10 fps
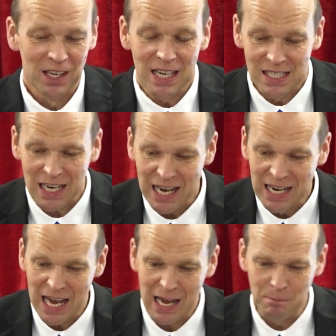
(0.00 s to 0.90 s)
You see, a
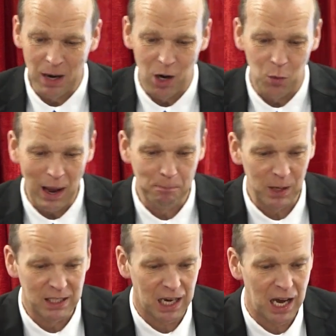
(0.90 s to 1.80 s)
name, a
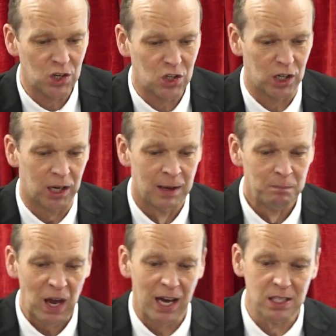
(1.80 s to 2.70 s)
reputation
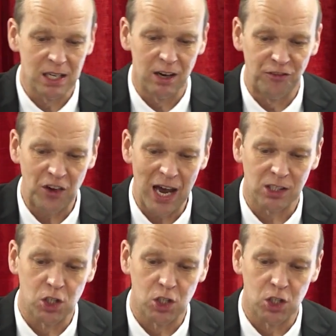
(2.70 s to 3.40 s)
has an effect.